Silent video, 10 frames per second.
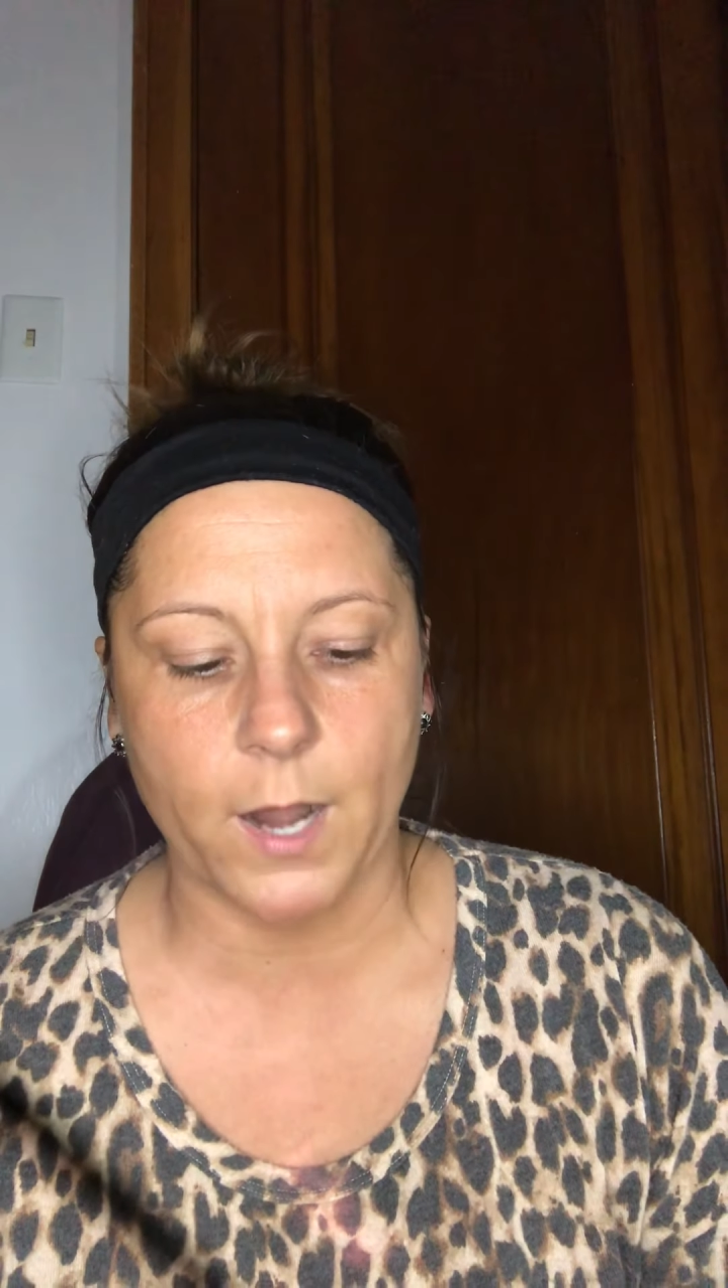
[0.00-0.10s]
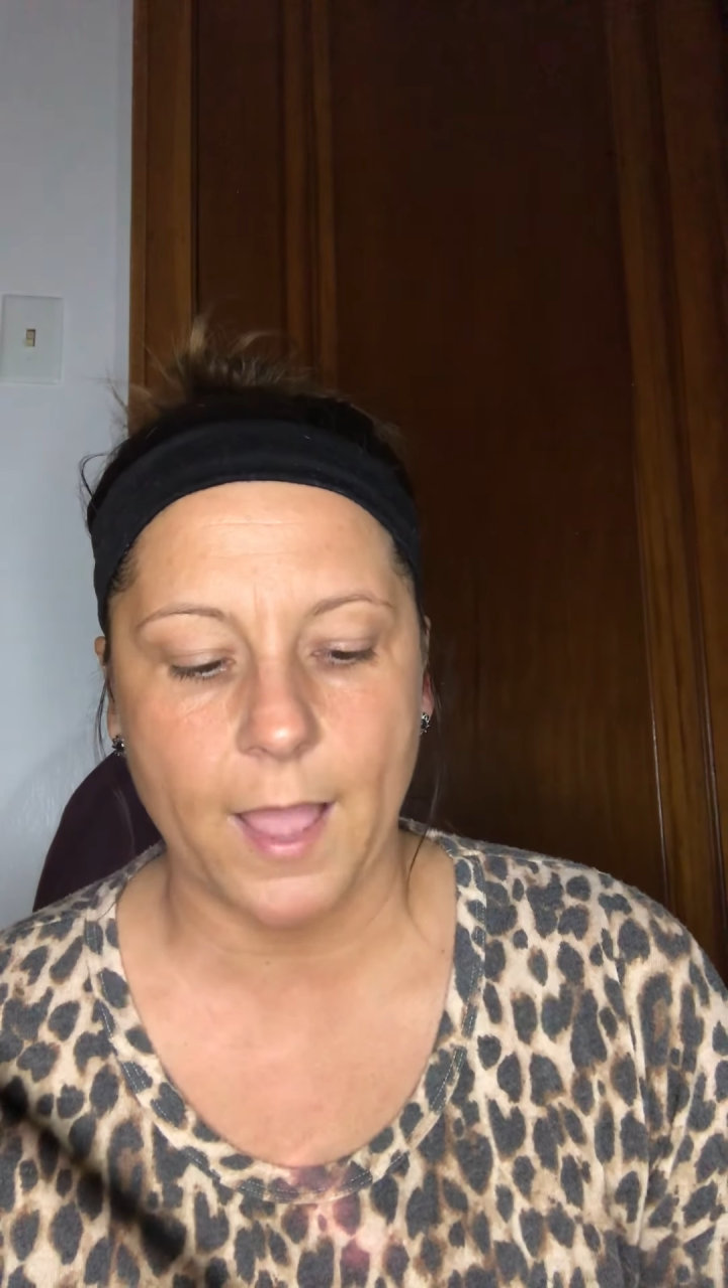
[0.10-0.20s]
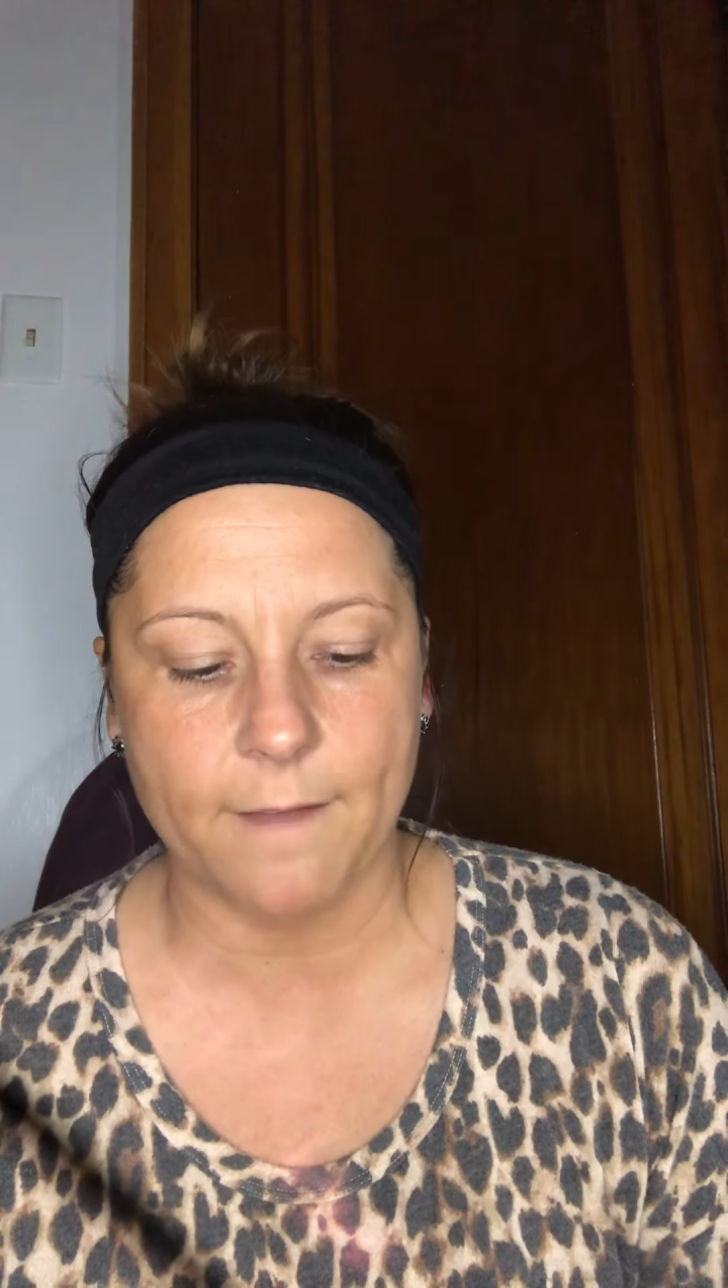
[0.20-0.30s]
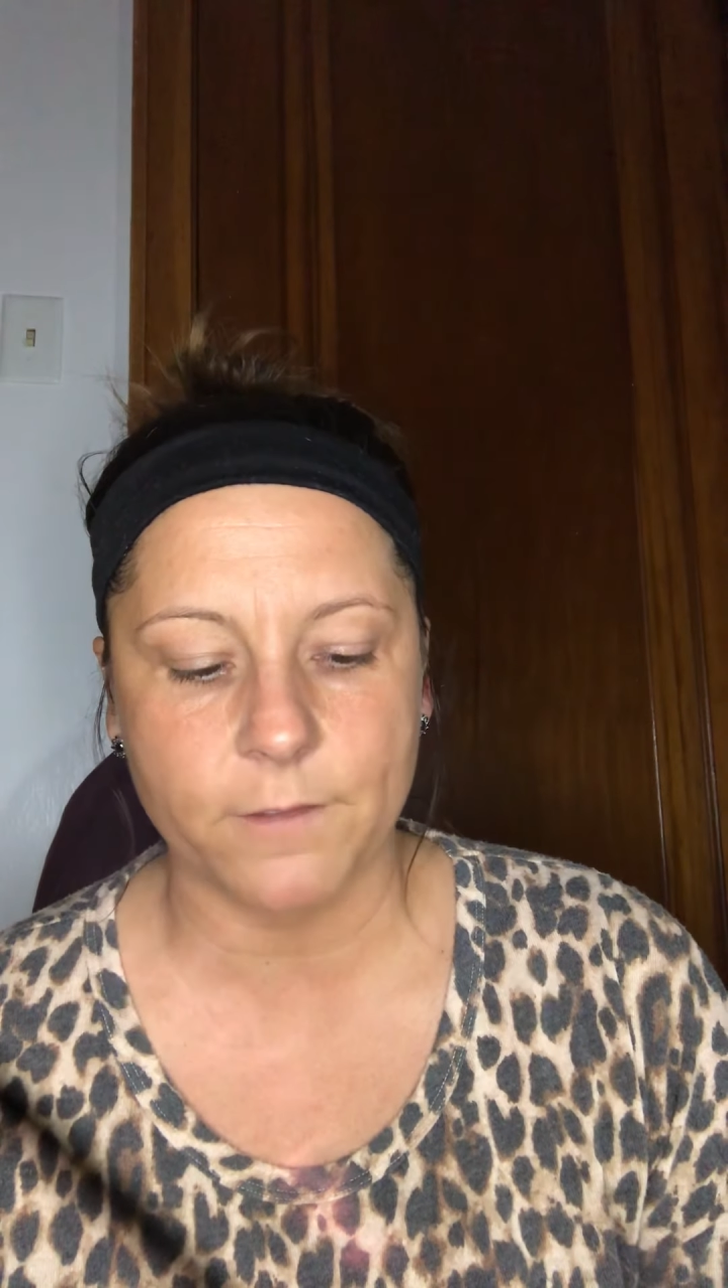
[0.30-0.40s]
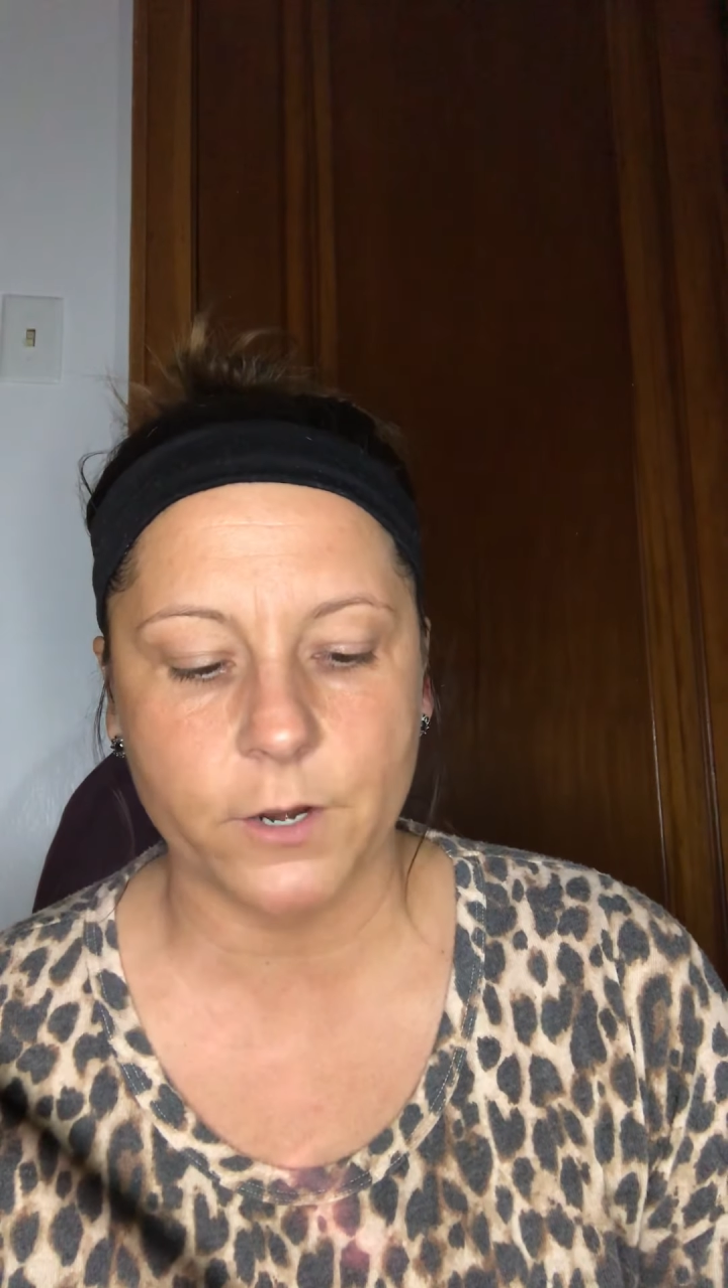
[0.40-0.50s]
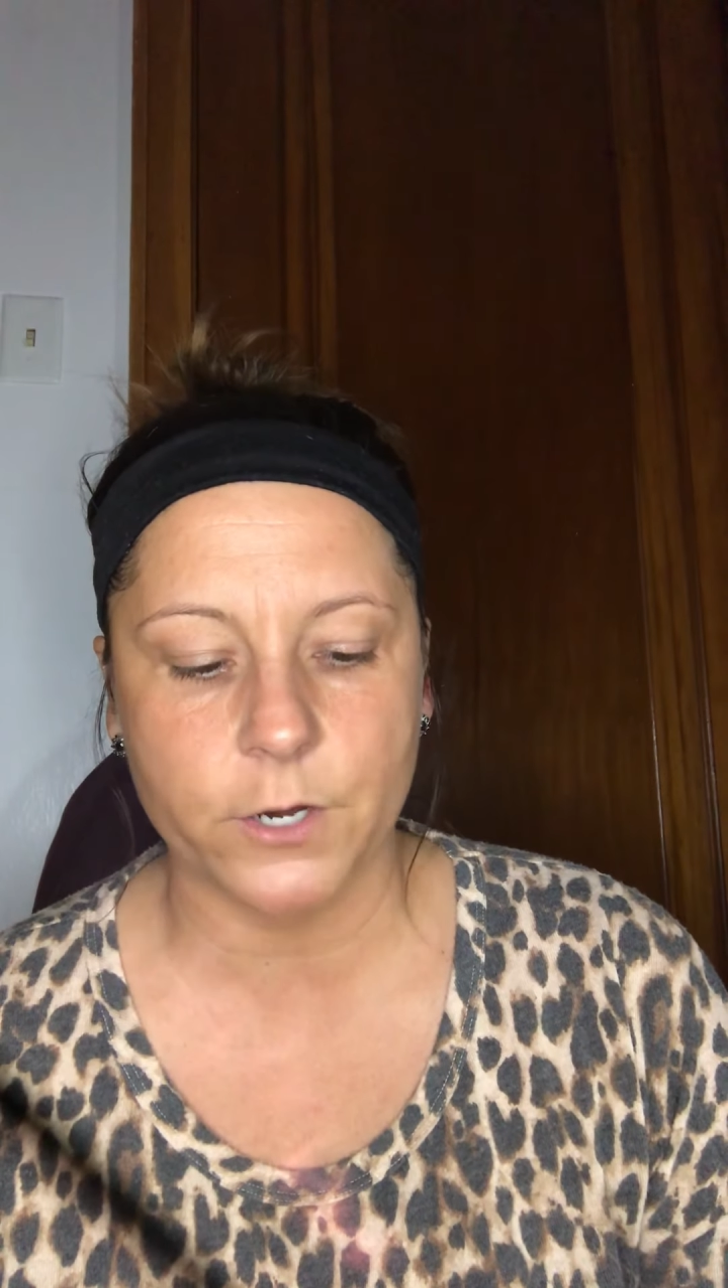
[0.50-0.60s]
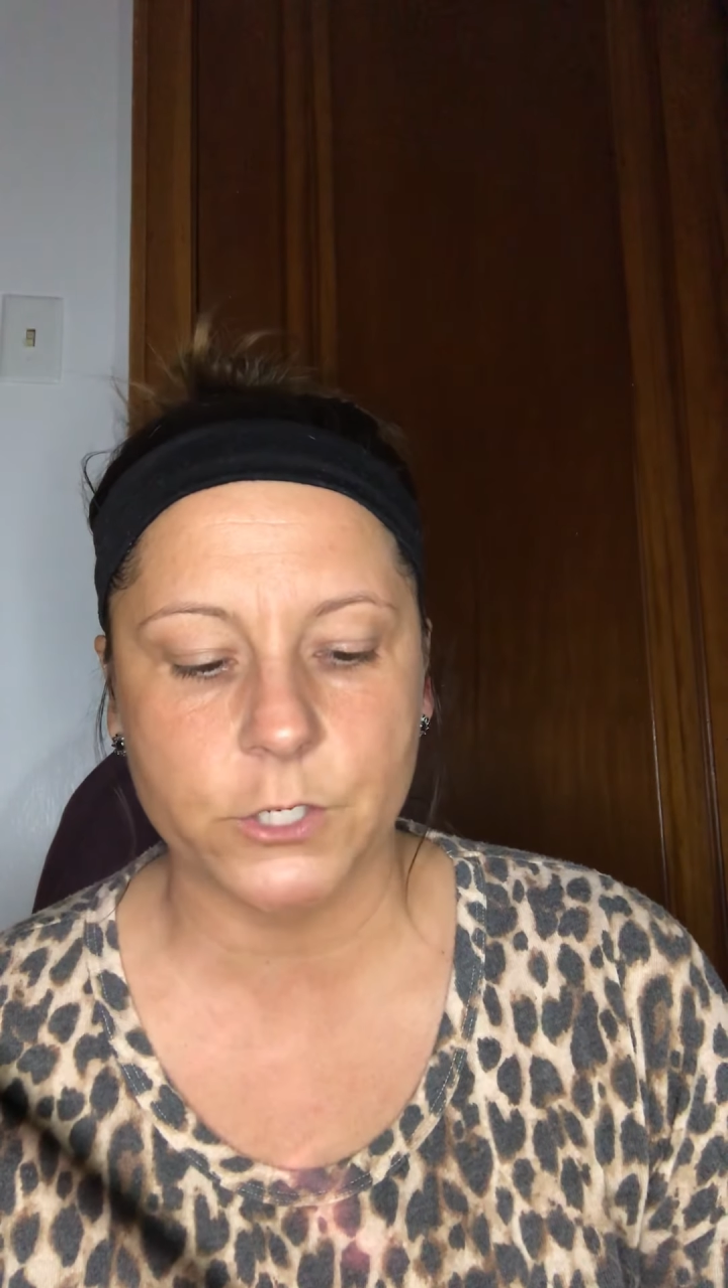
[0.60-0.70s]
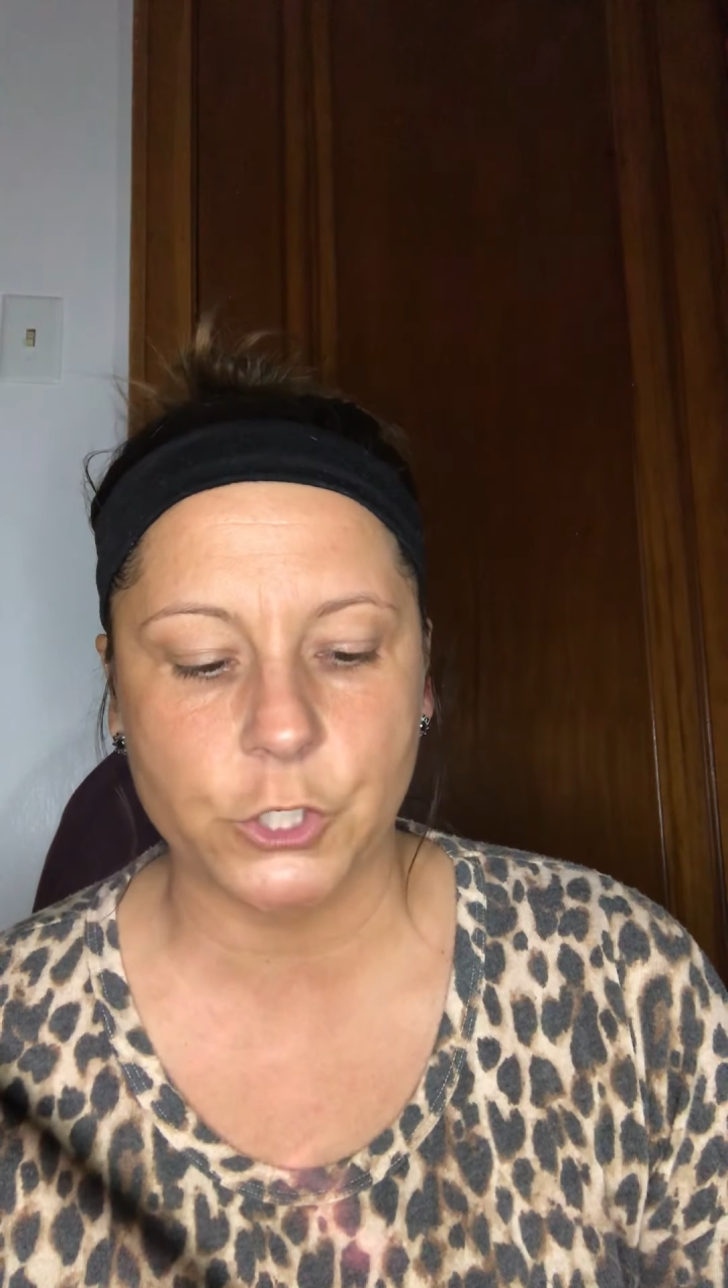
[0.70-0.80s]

heavier